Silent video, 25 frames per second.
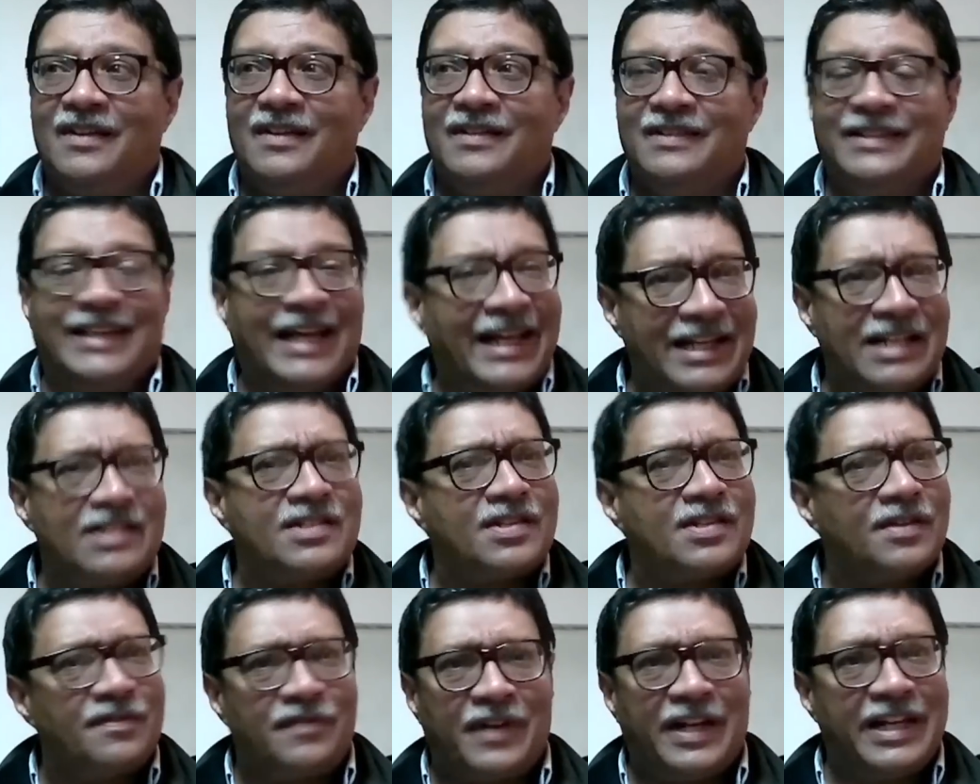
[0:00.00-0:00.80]
then it's
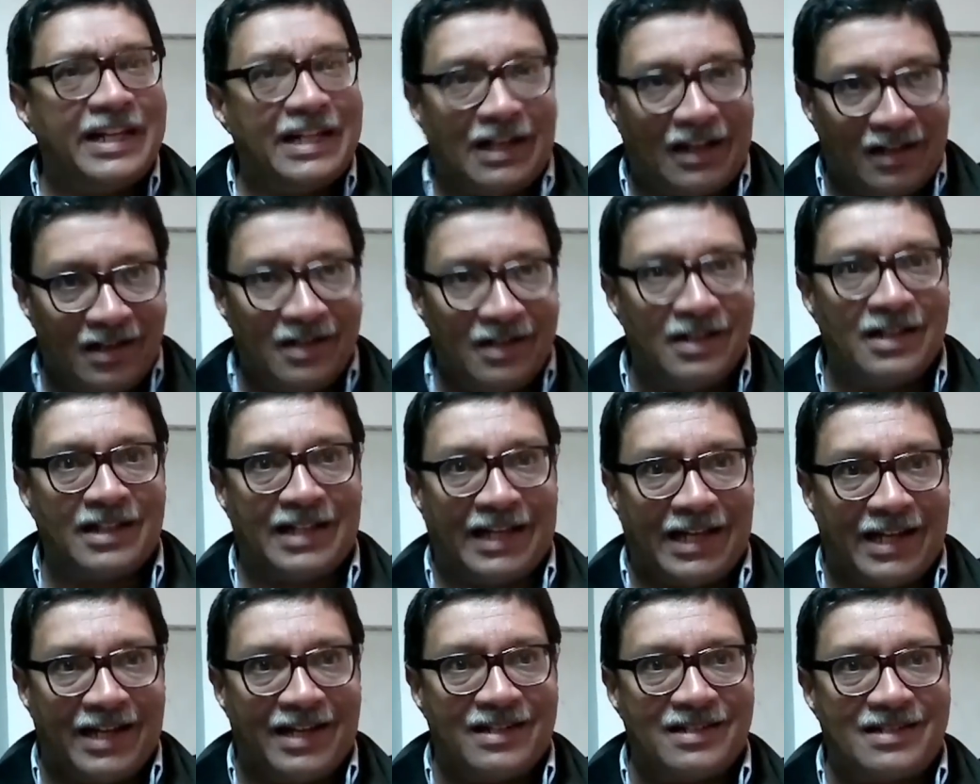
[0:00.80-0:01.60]
a very clear
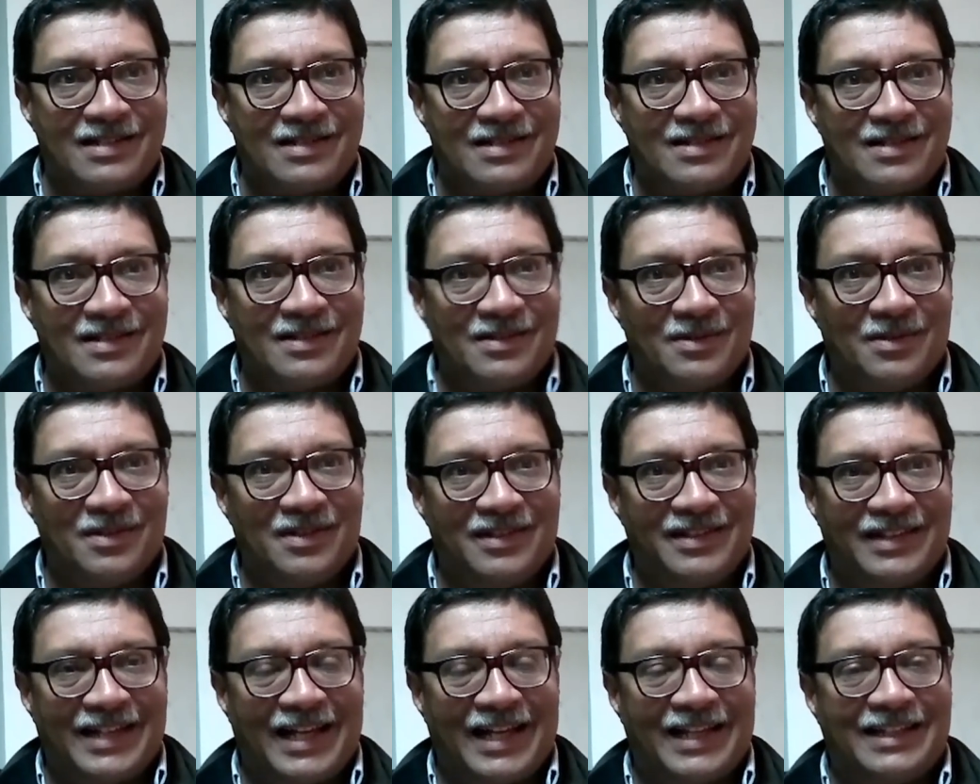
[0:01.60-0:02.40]
case
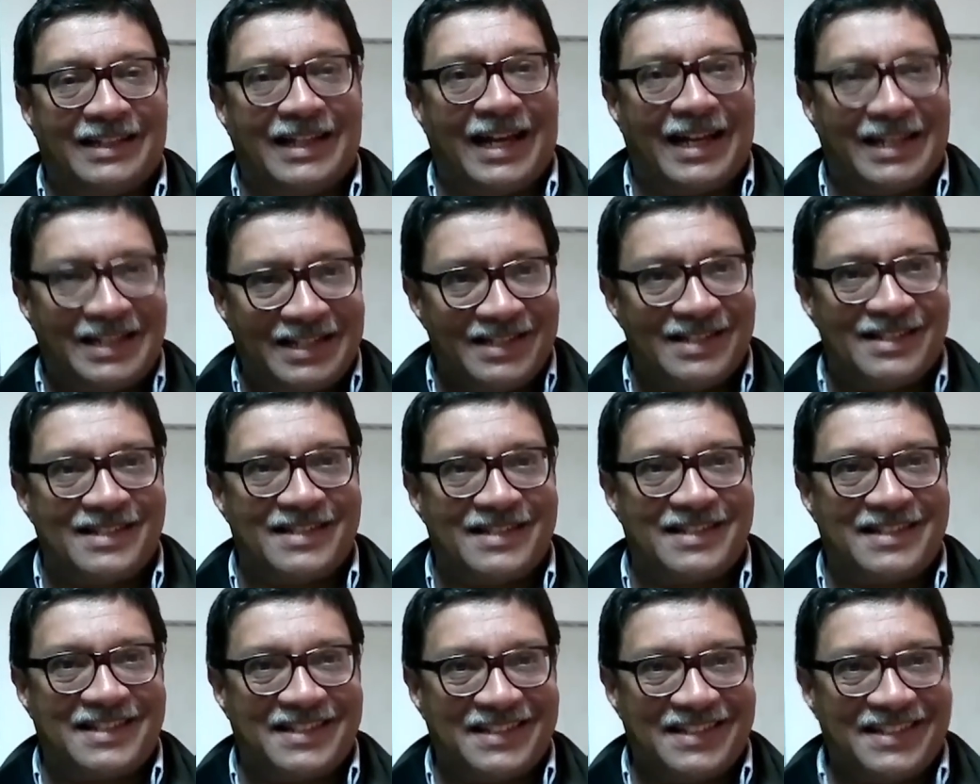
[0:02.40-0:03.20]
that
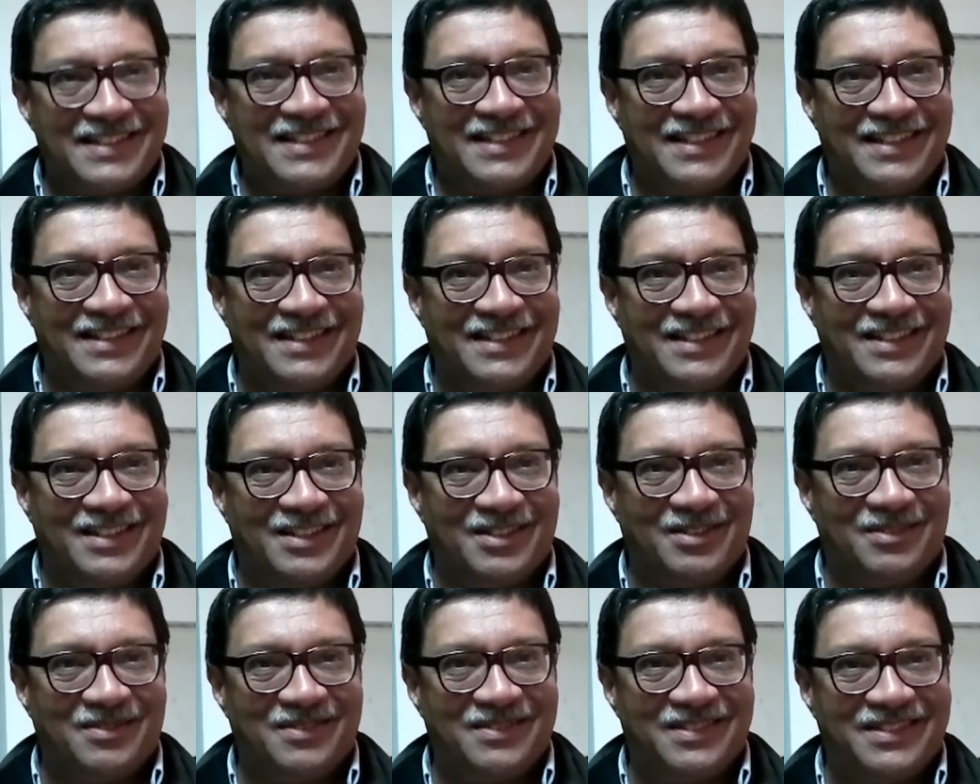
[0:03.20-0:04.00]
is
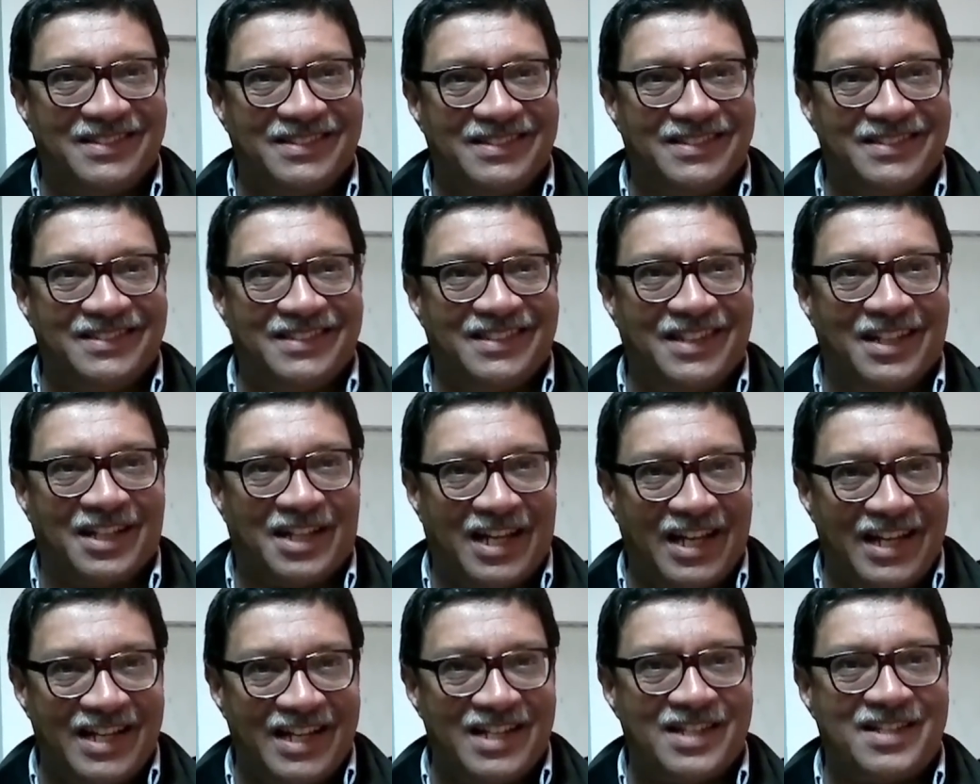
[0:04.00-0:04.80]
a
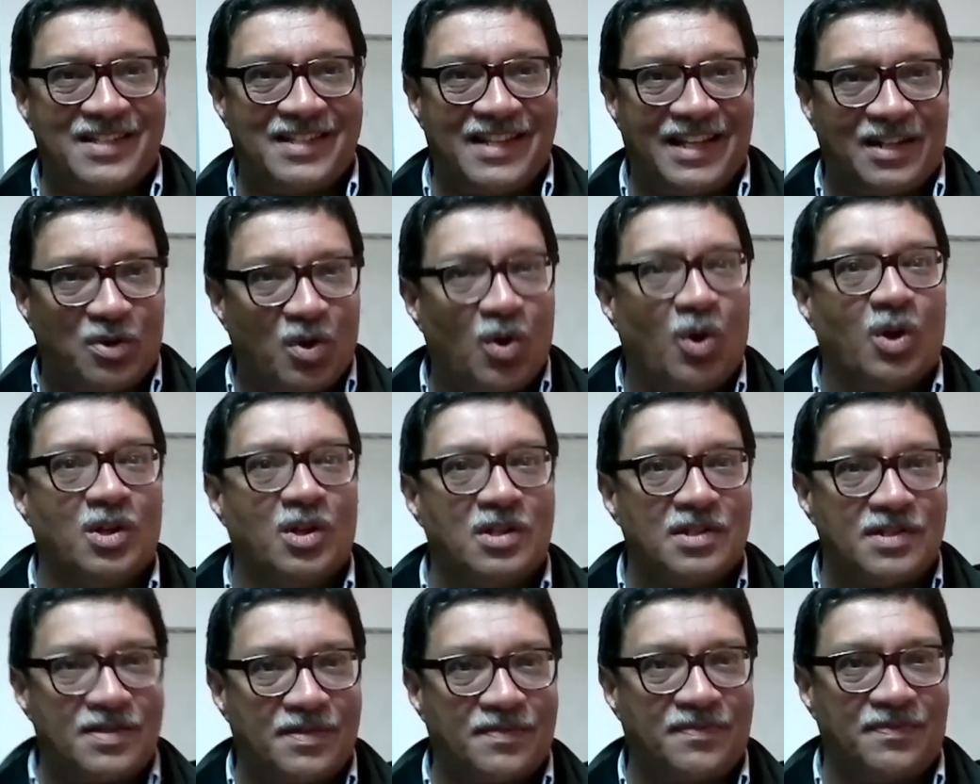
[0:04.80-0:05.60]
case that
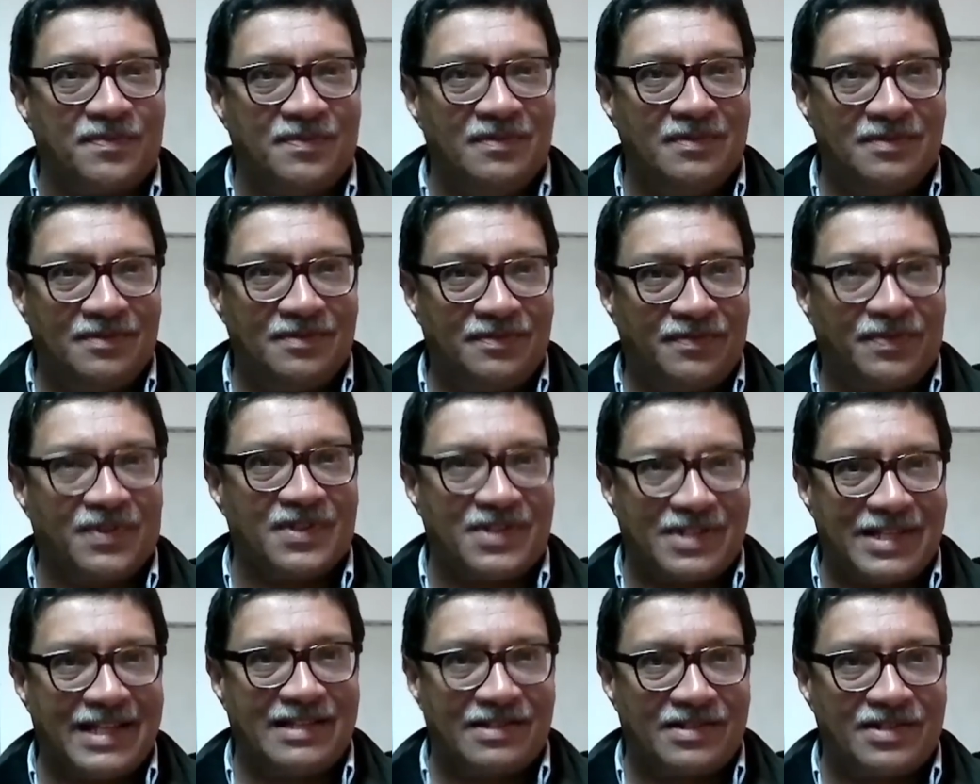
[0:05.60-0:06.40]
calls for
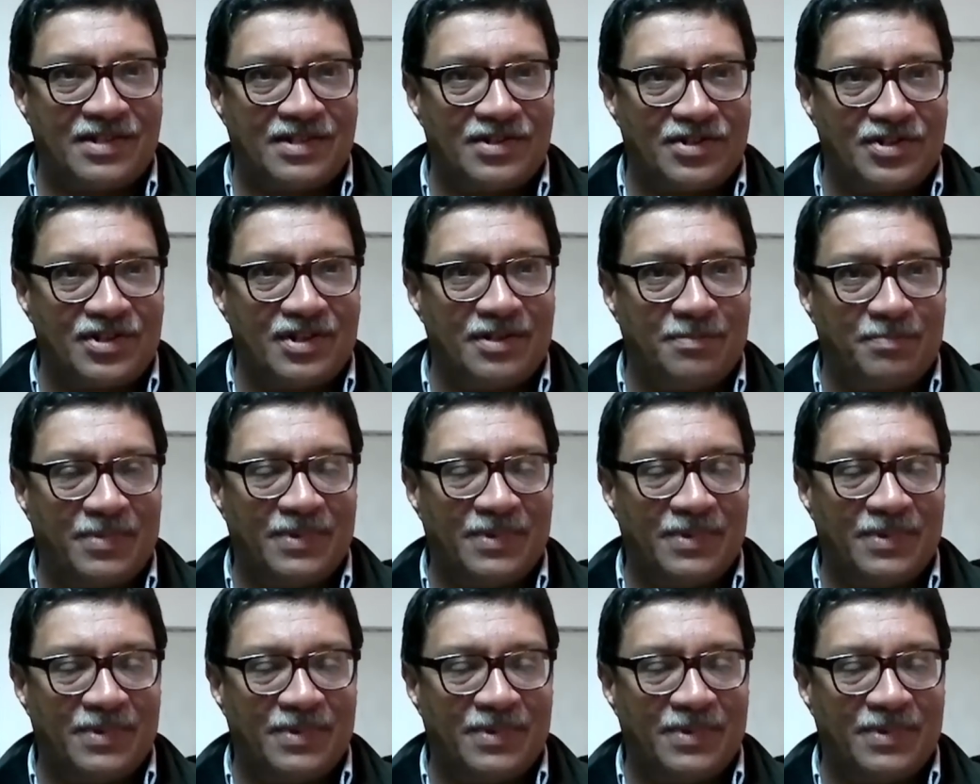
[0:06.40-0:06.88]
censorship.